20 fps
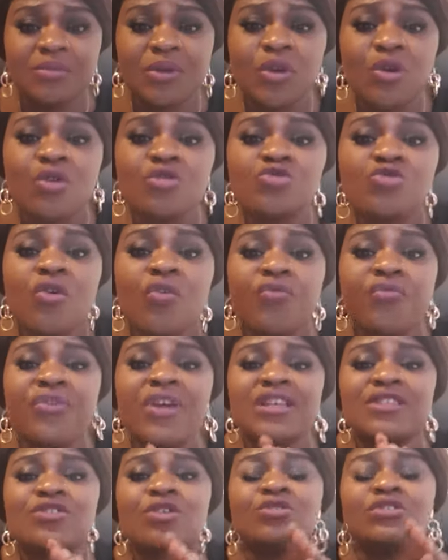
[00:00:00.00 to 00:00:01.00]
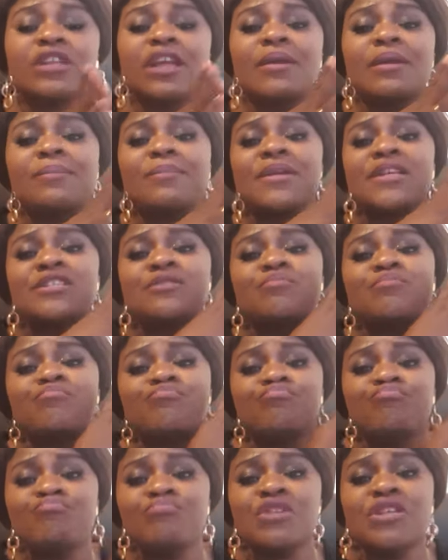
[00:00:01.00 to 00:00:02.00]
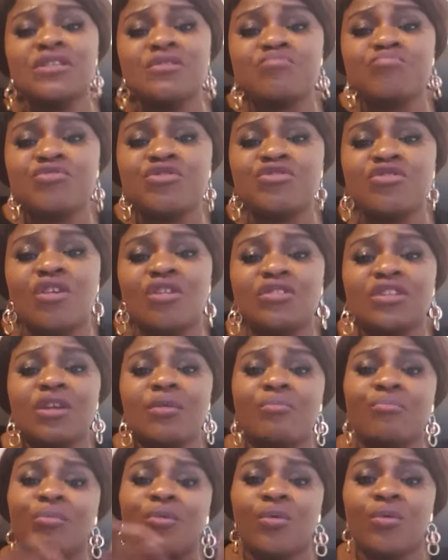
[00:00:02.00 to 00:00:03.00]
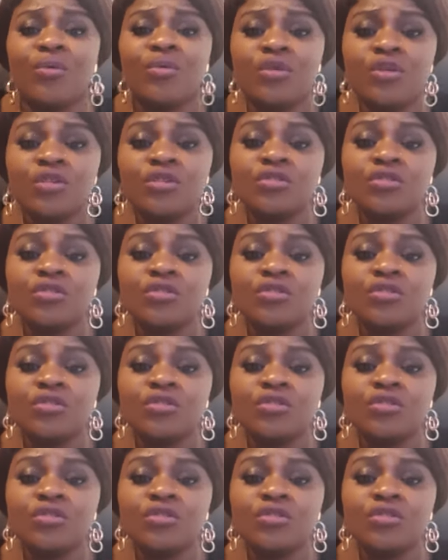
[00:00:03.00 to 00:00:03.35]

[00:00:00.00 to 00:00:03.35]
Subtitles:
because your friends don't they miss period they born.